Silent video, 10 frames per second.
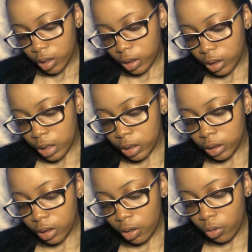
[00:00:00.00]
This
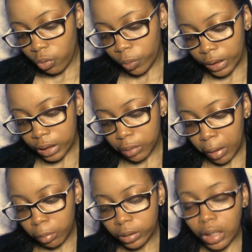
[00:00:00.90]
is What Does the
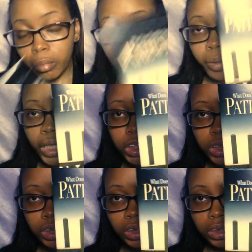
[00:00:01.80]
Bible Say About
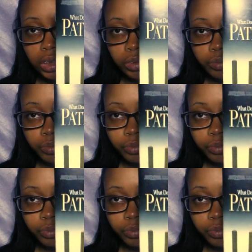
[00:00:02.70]
Patience?